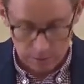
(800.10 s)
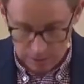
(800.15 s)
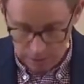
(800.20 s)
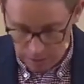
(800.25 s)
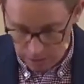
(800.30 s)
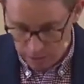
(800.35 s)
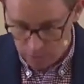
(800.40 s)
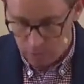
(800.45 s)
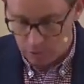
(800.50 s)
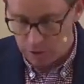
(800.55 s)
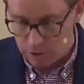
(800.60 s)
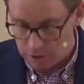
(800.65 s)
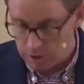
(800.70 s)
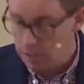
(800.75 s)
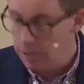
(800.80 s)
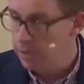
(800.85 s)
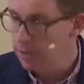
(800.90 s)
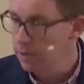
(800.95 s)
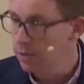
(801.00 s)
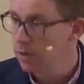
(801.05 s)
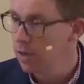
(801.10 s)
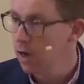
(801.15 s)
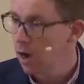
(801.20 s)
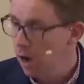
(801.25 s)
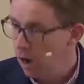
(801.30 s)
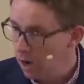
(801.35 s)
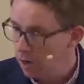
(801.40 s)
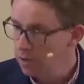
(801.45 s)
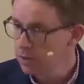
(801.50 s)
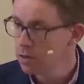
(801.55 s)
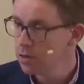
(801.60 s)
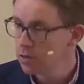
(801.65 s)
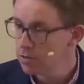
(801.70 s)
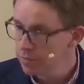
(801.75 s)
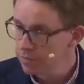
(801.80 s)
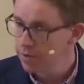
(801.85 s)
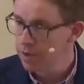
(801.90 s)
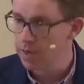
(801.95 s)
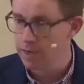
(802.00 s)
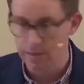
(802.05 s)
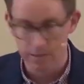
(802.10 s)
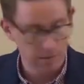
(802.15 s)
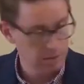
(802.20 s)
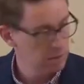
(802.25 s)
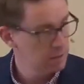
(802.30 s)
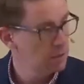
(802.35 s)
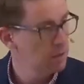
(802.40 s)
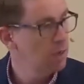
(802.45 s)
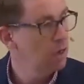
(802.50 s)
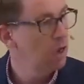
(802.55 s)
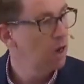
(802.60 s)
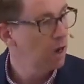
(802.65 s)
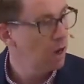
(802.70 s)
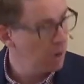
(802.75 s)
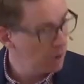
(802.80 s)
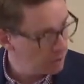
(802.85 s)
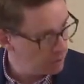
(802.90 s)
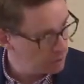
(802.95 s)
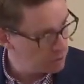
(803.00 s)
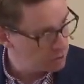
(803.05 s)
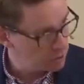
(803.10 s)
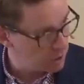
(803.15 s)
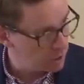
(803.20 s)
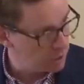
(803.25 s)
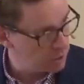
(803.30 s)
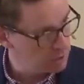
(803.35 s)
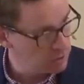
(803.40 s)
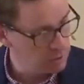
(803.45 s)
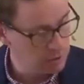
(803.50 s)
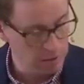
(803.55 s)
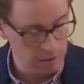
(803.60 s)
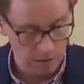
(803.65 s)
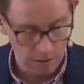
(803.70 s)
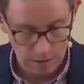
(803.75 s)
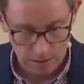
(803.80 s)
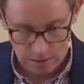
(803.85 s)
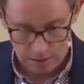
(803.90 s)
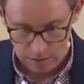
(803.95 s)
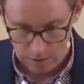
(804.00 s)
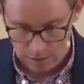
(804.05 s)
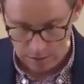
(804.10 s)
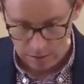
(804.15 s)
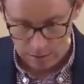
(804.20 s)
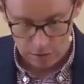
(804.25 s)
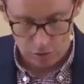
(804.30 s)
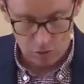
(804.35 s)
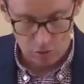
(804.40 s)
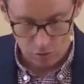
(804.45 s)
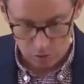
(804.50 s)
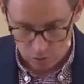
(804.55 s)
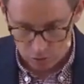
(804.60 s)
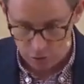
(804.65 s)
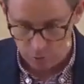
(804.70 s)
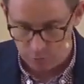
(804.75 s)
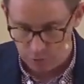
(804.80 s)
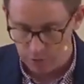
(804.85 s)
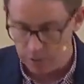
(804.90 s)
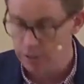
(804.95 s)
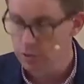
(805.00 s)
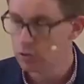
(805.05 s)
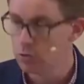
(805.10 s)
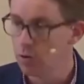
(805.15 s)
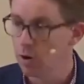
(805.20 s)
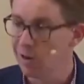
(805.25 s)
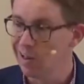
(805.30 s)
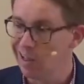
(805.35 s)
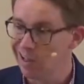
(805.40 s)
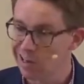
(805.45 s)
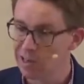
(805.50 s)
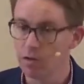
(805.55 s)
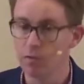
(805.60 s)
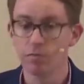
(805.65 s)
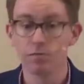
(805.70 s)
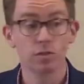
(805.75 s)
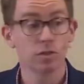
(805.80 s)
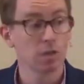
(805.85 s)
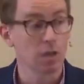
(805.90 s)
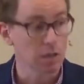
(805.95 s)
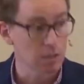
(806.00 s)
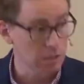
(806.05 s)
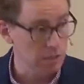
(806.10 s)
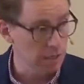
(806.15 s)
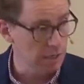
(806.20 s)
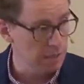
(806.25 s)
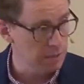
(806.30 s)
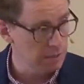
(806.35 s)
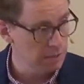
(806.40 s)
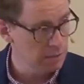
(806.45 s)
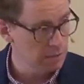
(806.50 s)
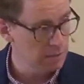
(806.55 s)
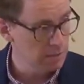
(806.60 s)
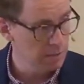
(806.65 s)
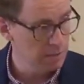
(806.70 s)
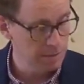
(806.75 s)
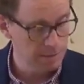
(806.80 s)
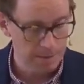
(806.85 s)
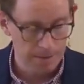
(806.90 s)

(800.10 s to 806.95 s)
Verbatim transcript: is that our sin, unconfessed, unaddressed, is contributing to our lack of success.